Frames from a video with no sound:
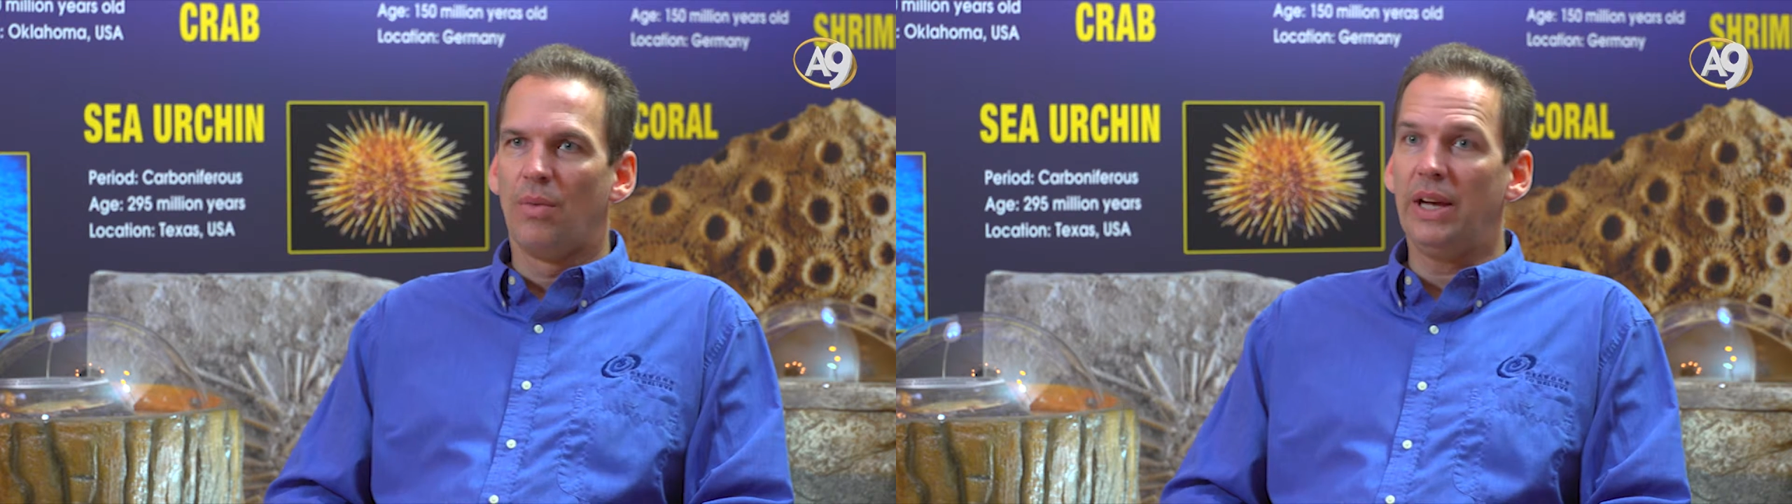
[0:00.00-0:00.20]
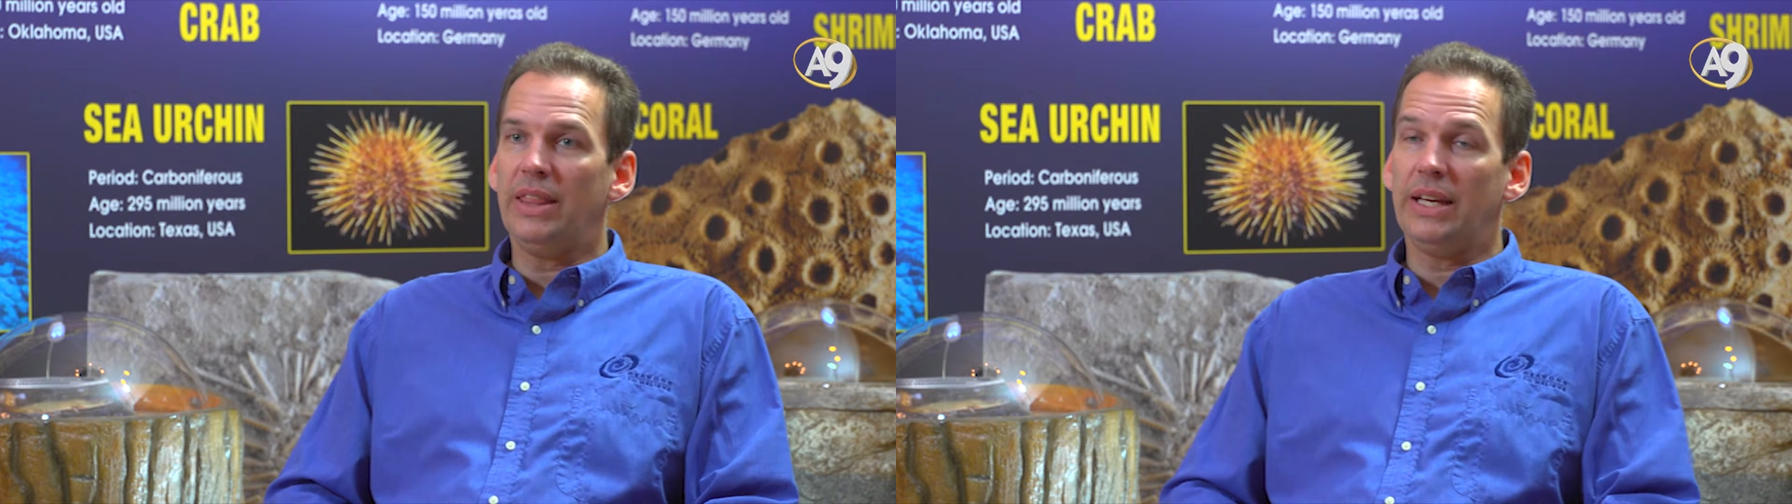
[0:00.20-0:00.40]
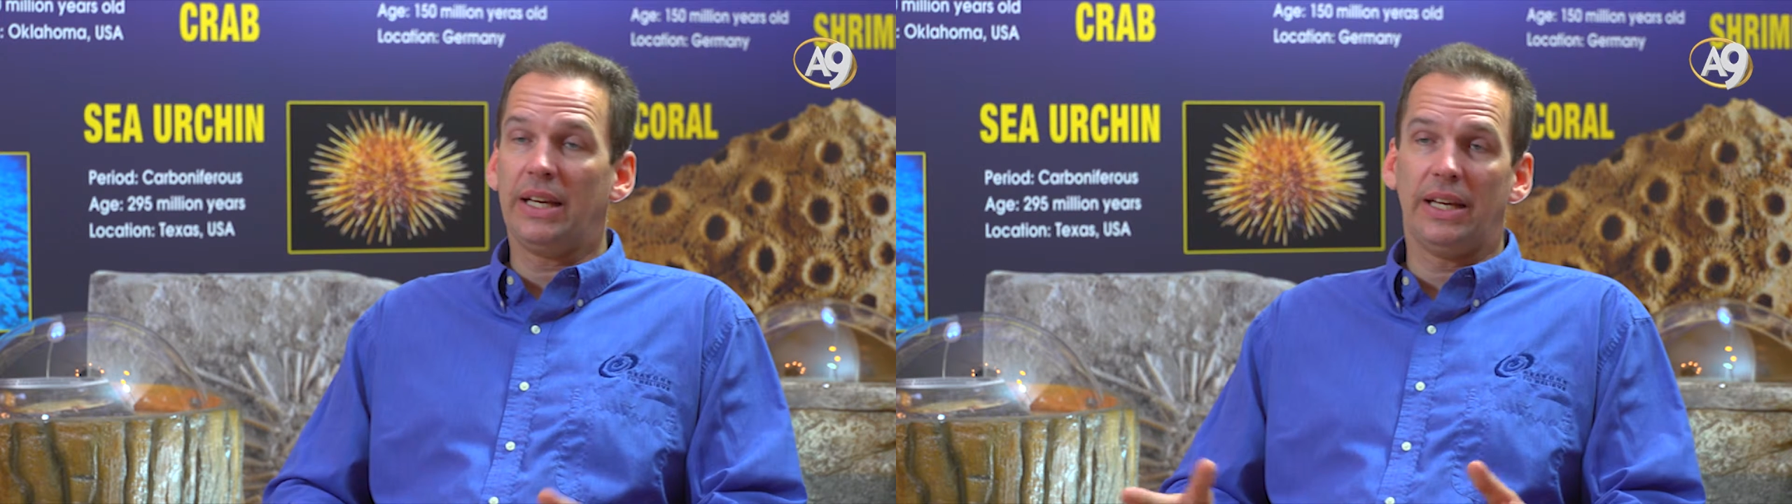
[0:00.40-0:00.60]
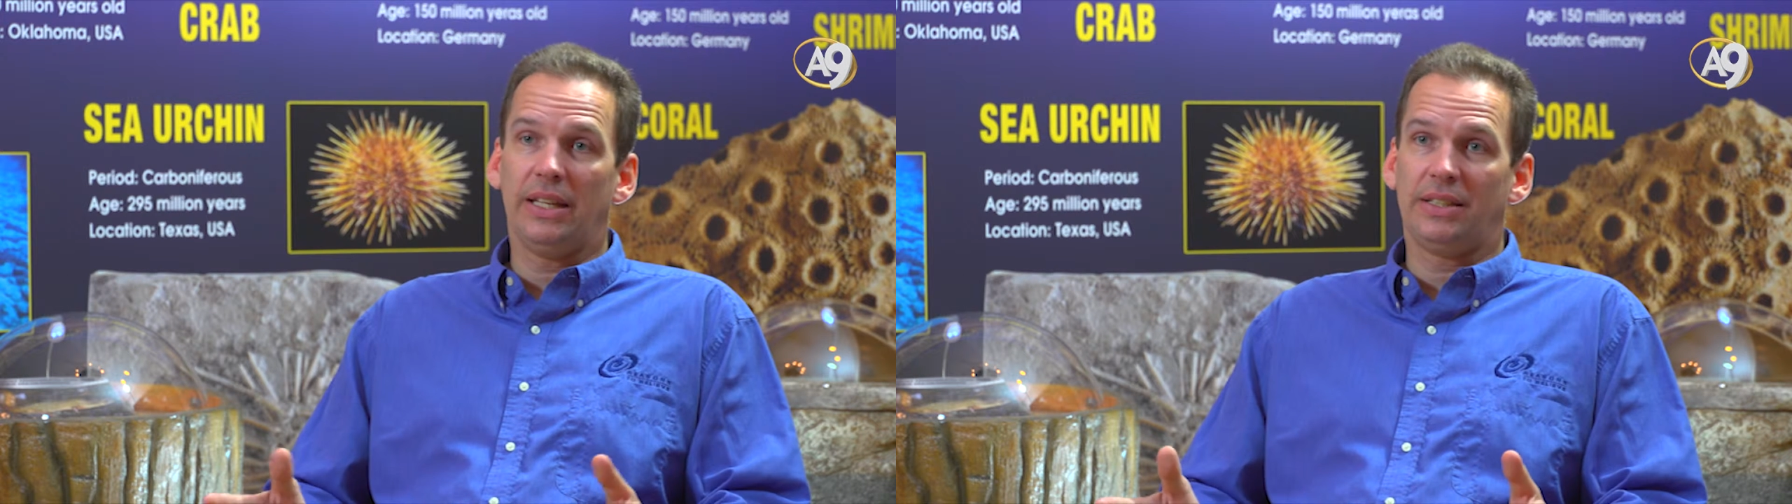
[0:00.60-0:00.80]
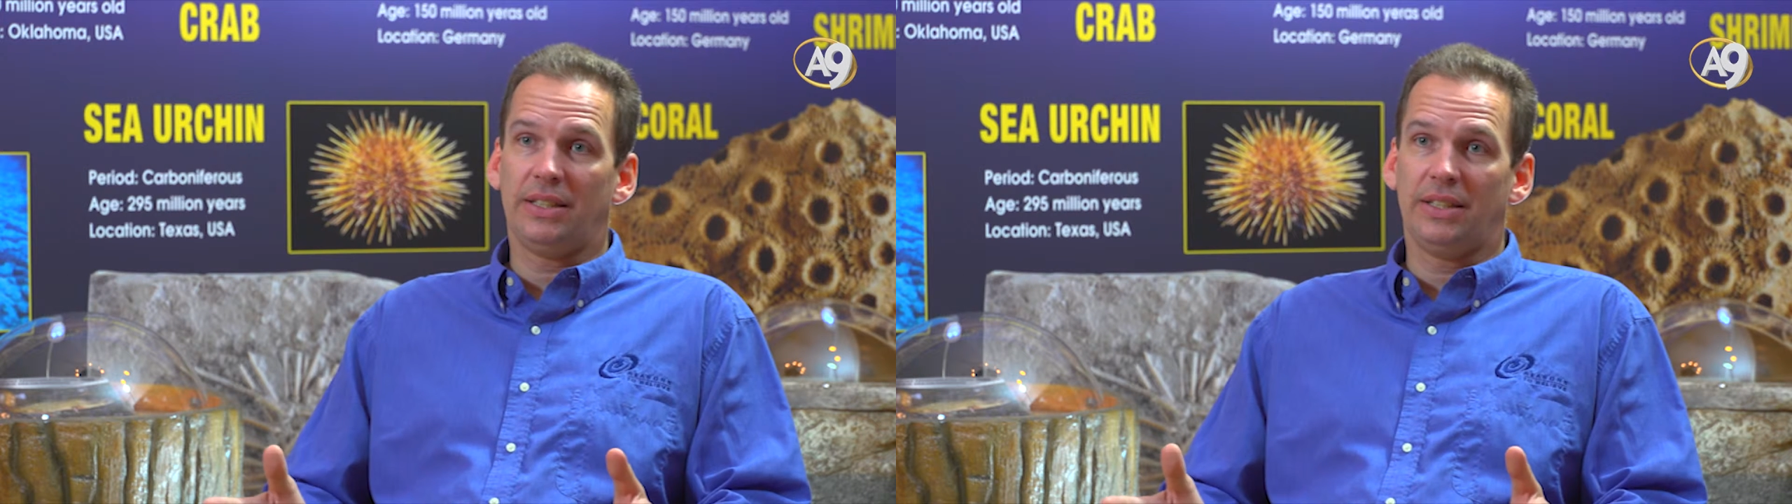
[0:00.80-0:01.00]
Well, I think
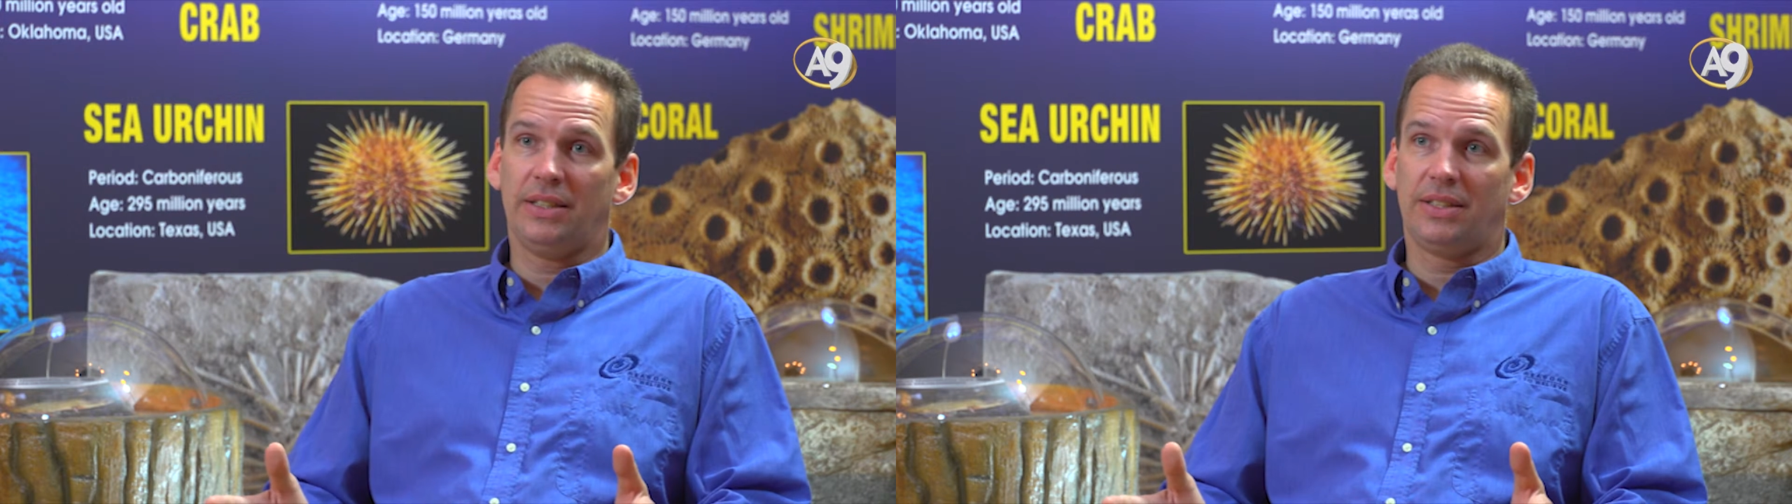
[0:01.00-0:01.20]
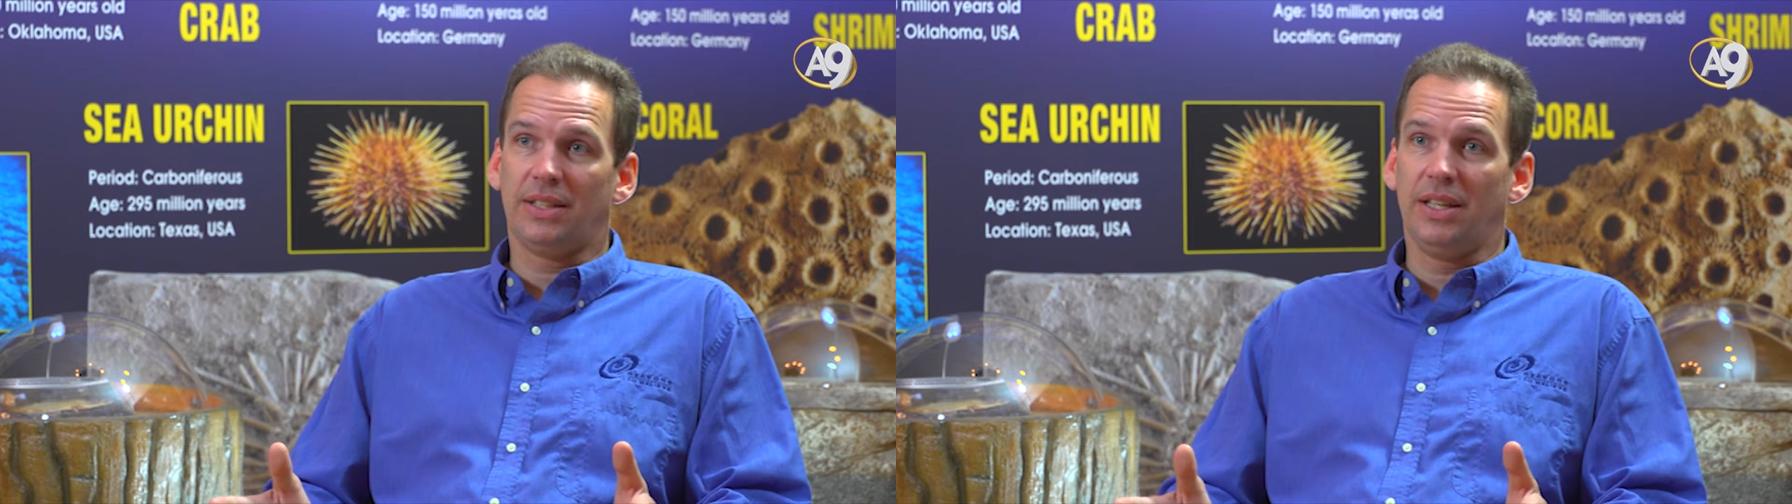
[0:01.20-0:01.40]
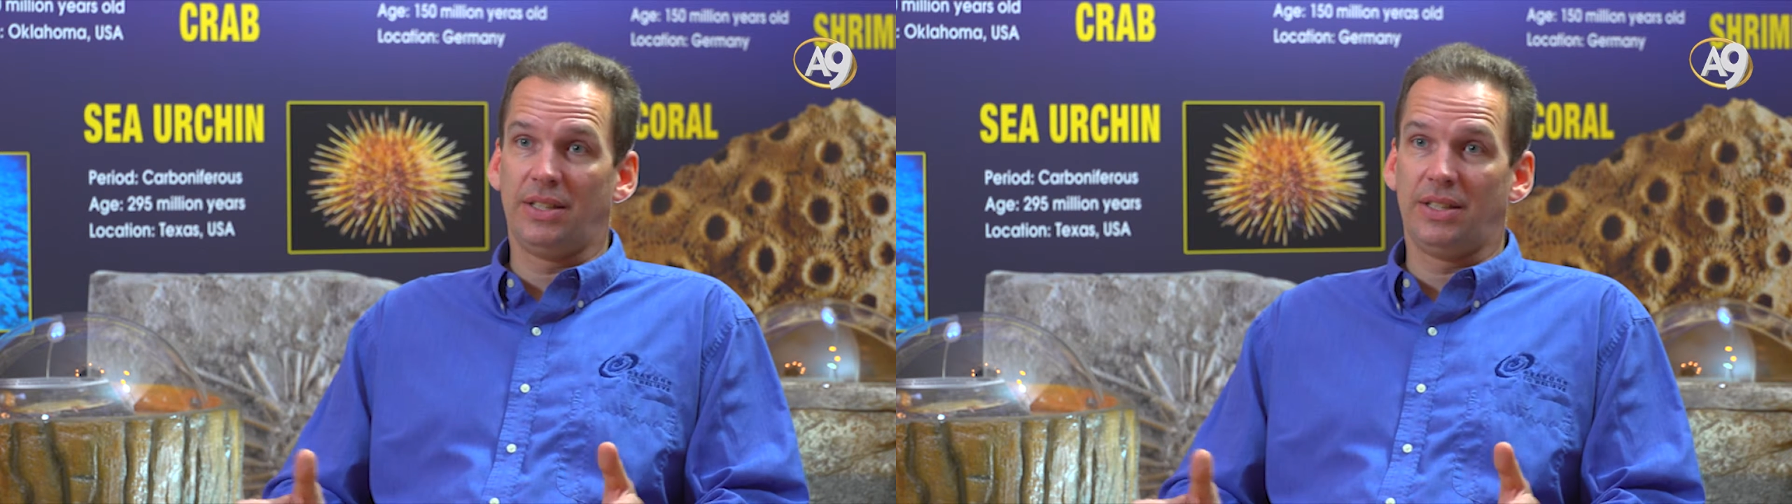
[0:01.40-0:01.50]
it, it's,